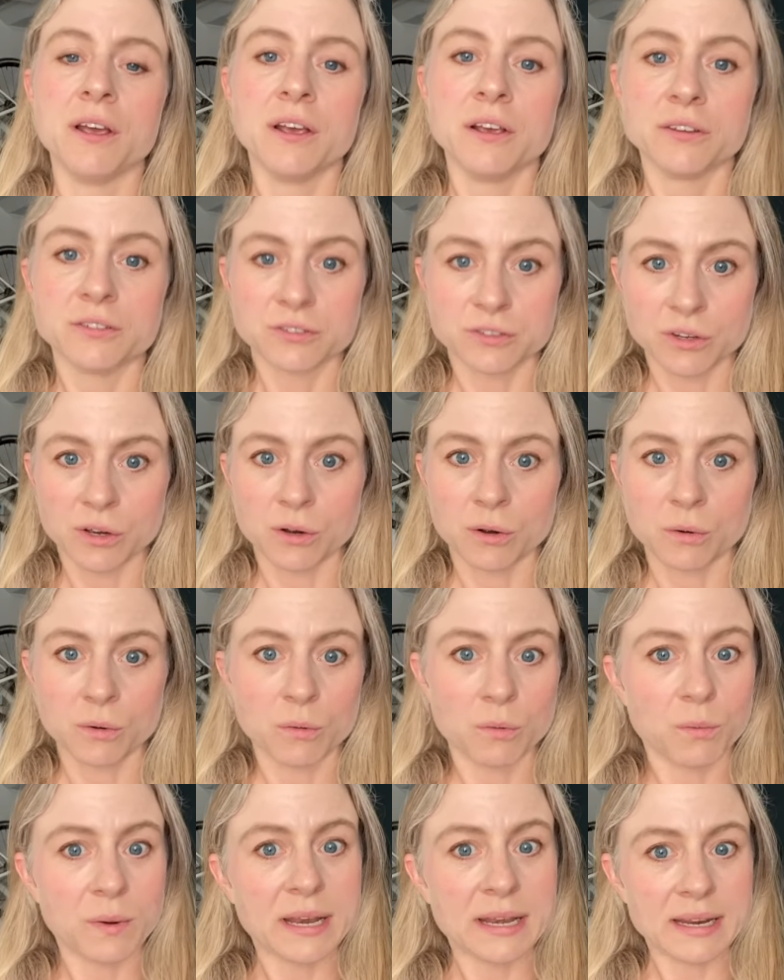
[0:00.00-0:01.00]
So
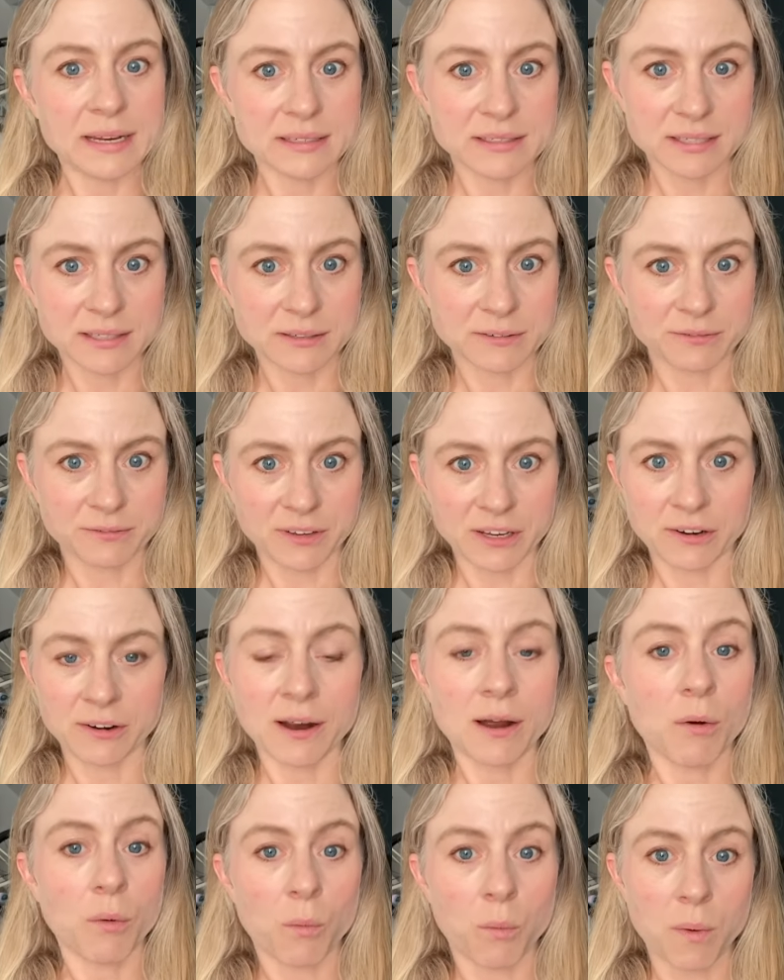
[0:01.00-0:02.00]
we need to figure
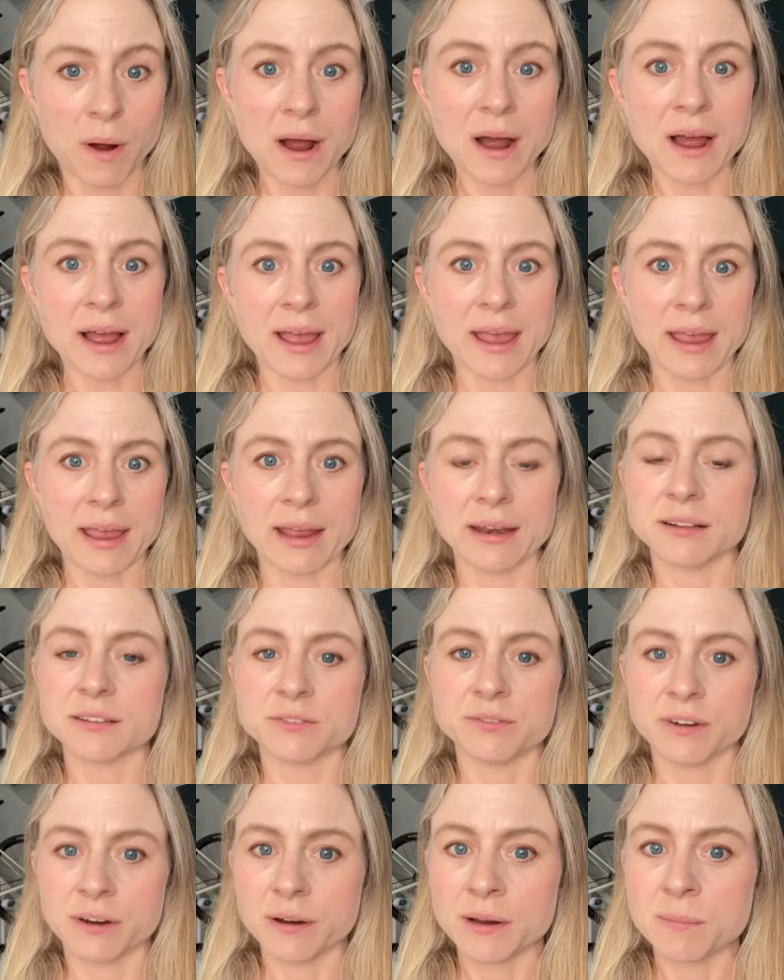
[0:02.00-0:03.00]
out why. And it's
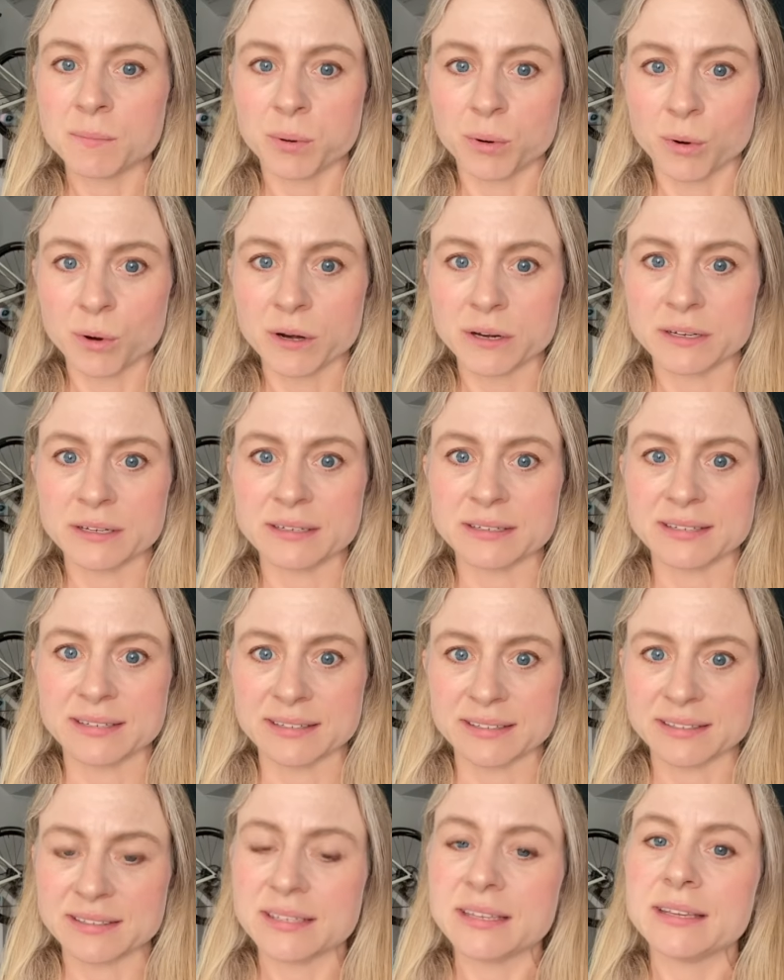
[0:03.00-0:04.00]
very important to
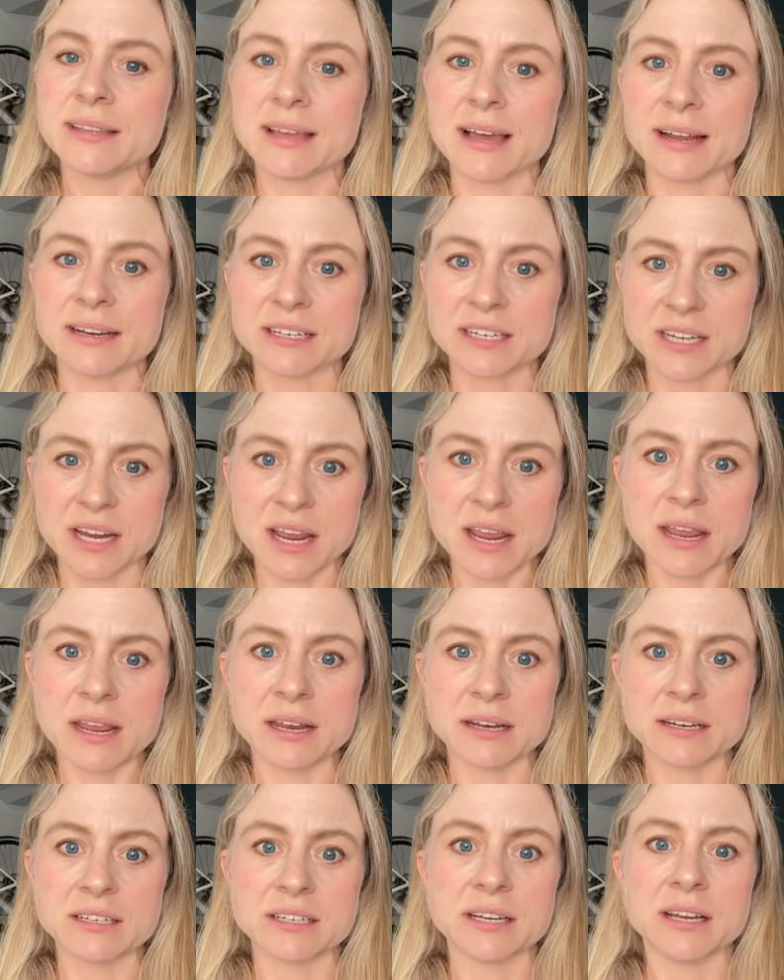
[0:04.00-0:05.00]
see that
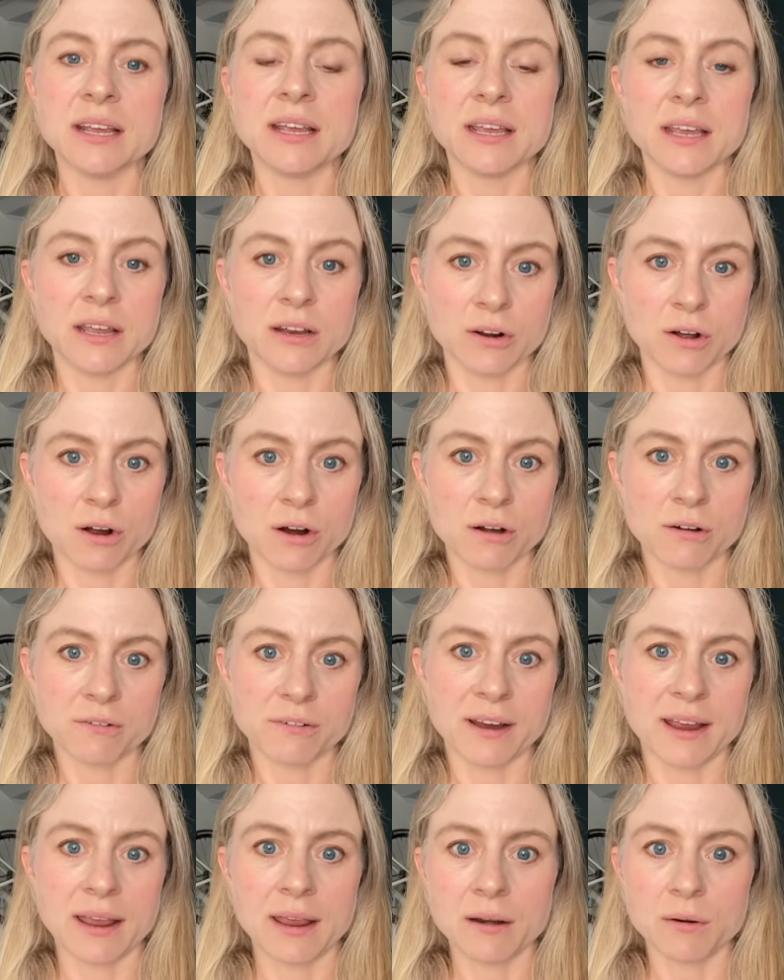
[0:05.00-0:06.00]
change in heart
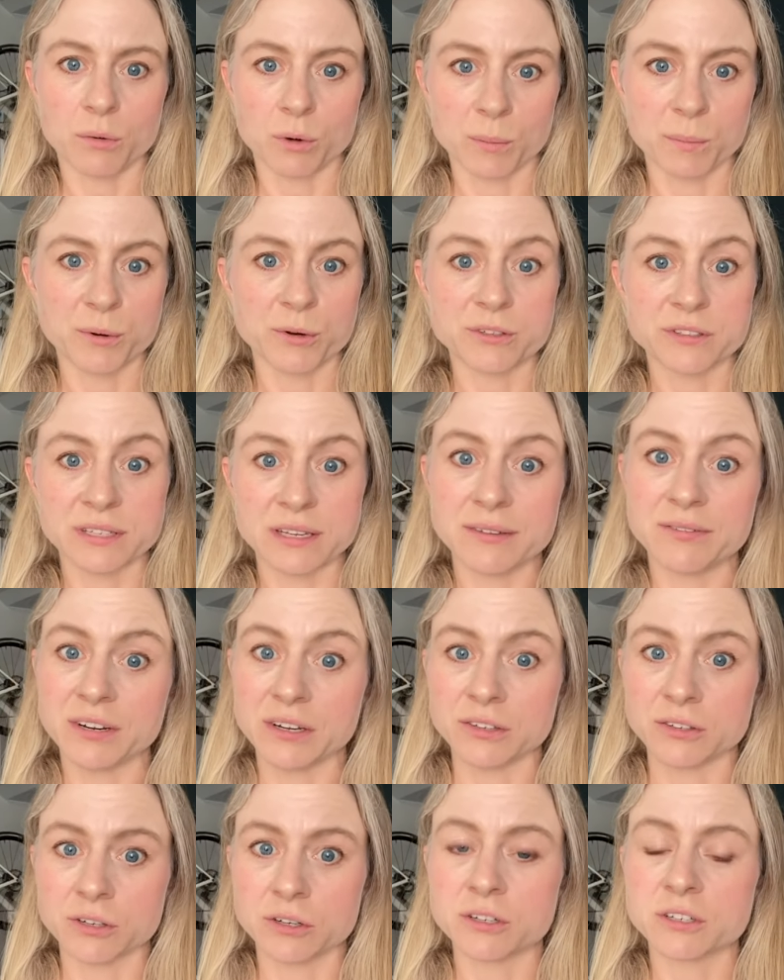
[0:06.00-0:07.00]
rate or perceived
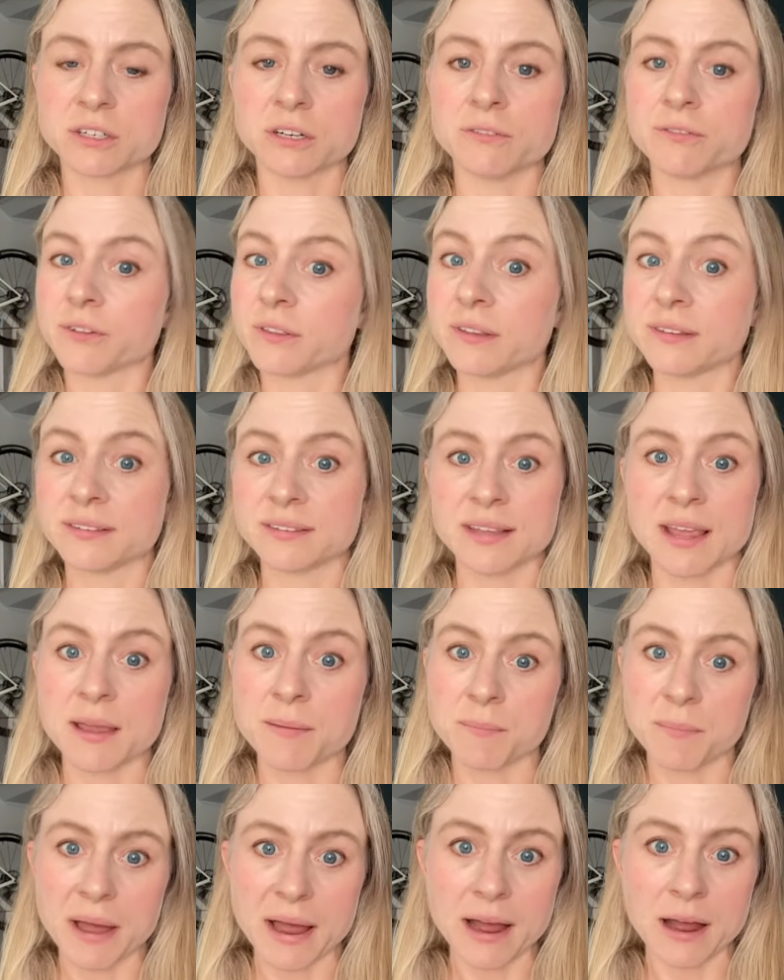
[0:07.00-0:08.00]
exertion for the same
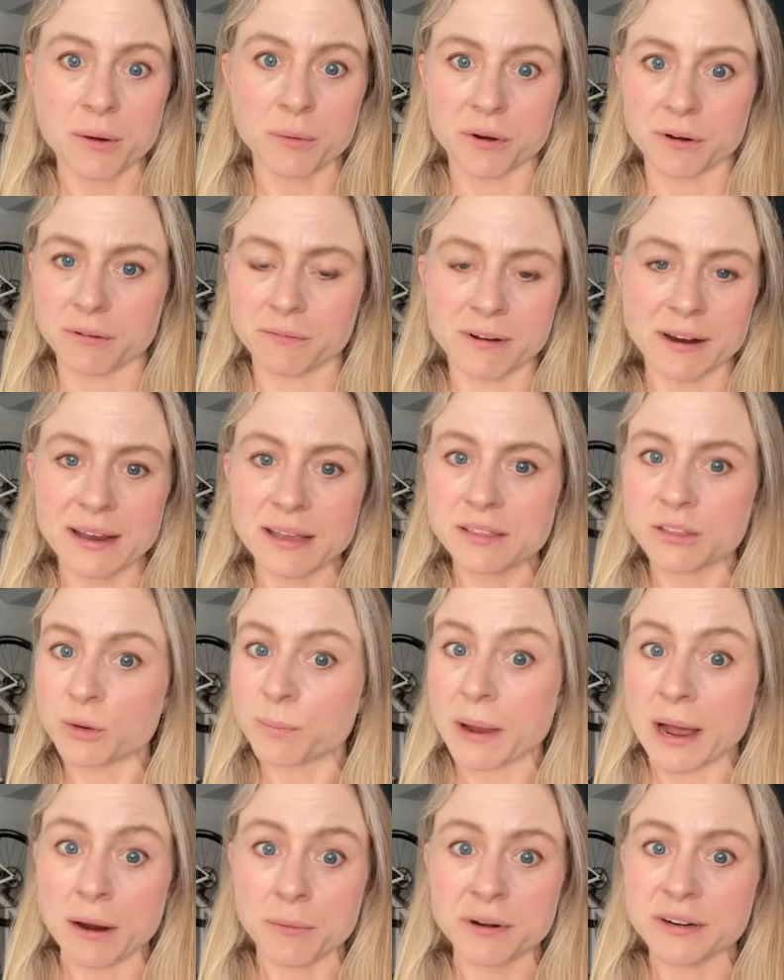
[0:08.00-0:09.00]
power, right? Their
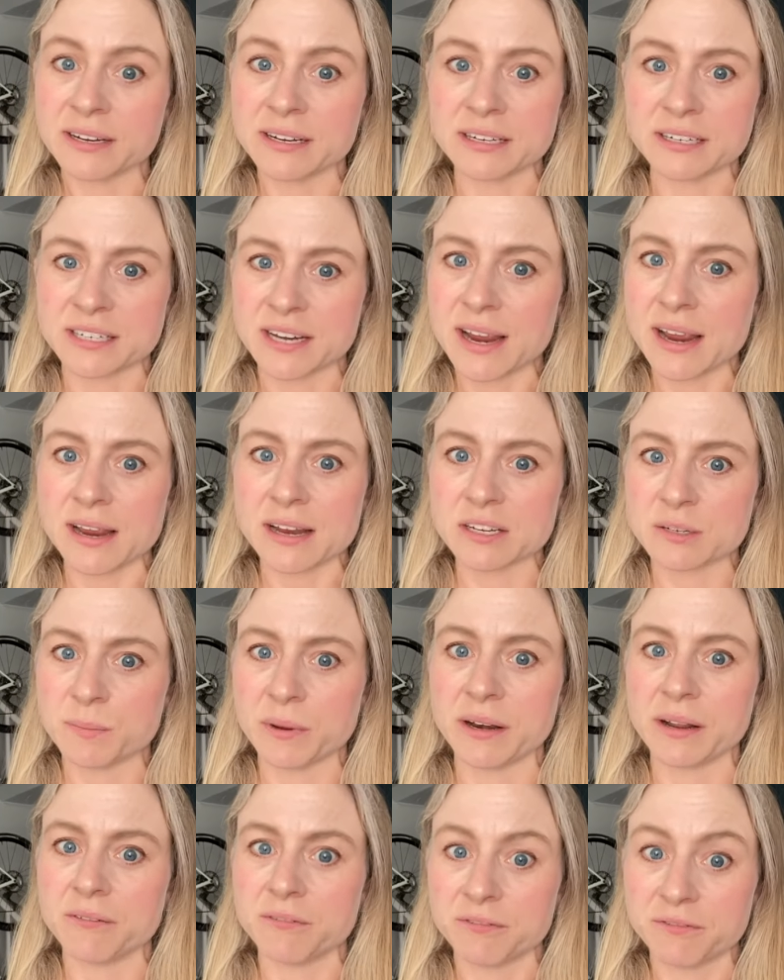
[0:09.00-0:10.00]
power didn't change, but
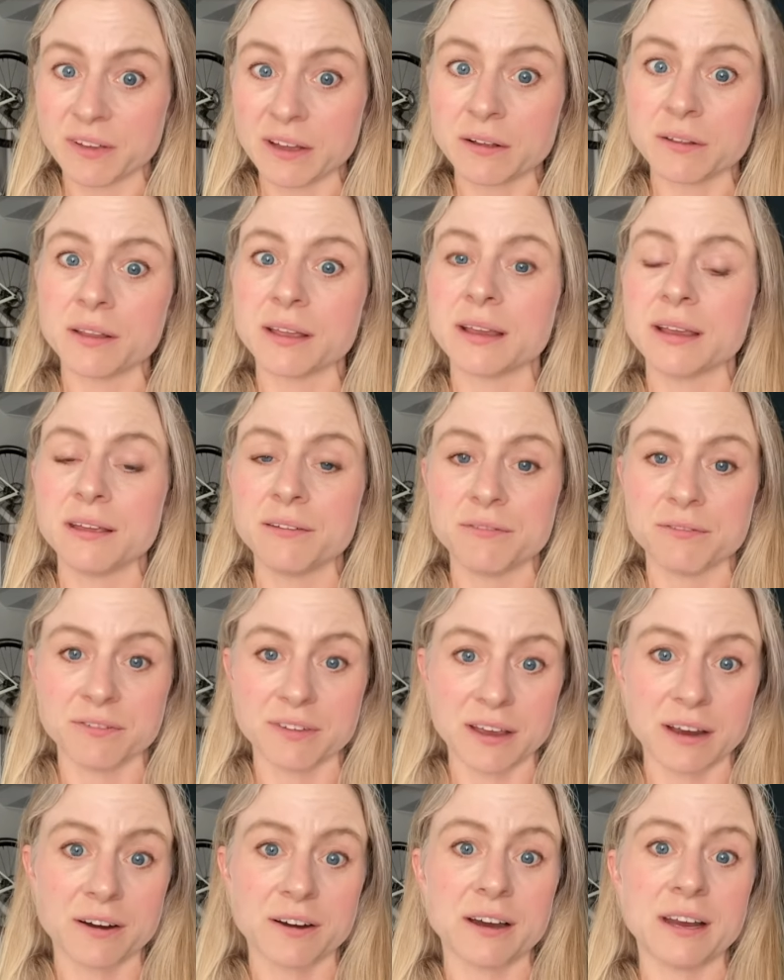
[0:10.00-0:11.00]
it felt like a
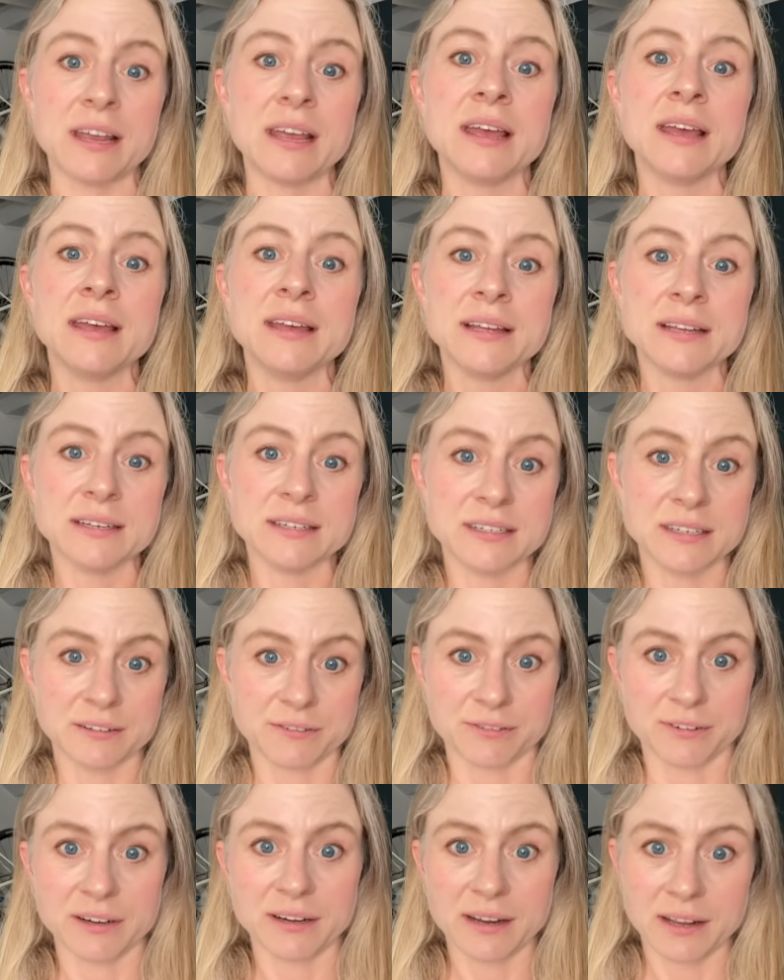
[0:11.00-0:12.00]
very
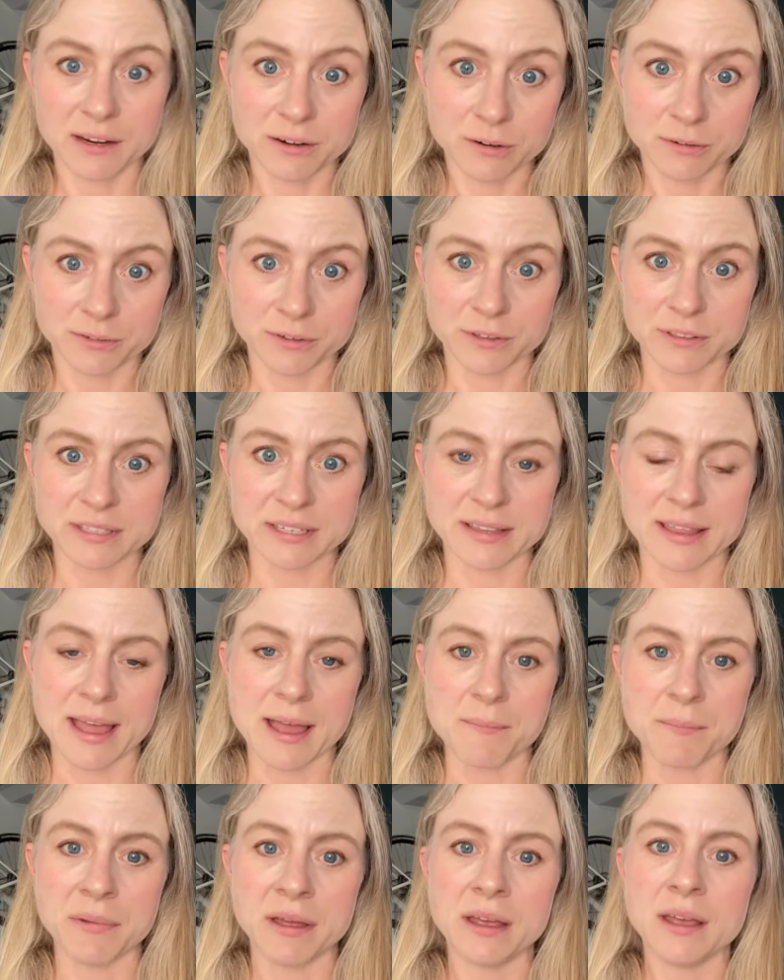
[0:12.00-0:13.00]
different interval to
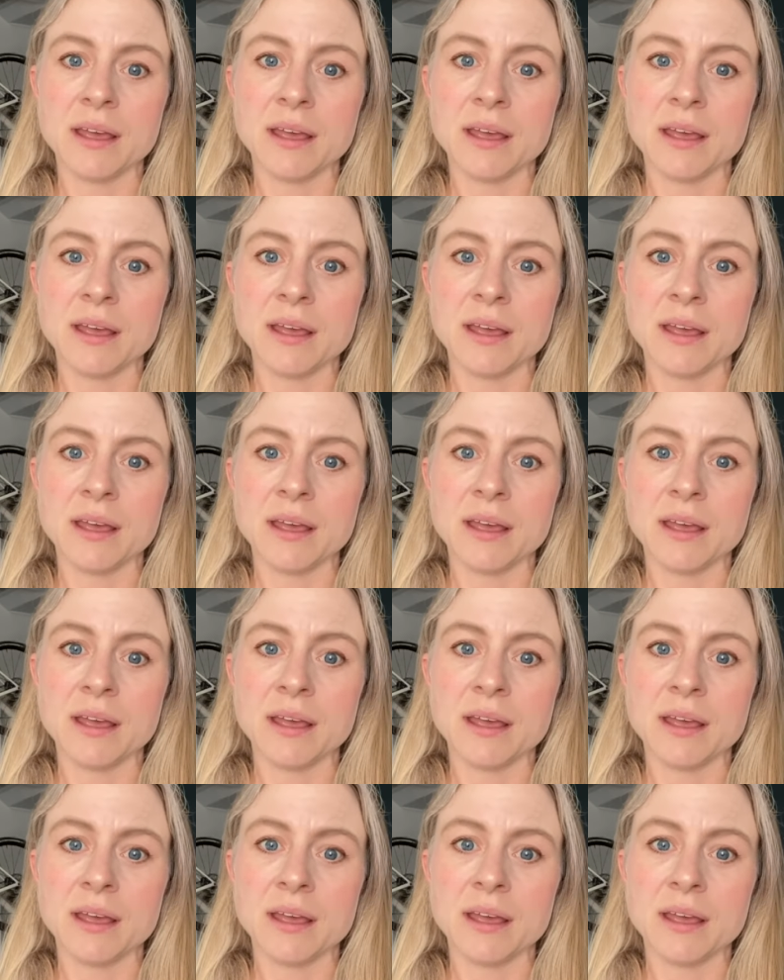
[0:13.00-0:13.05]
them.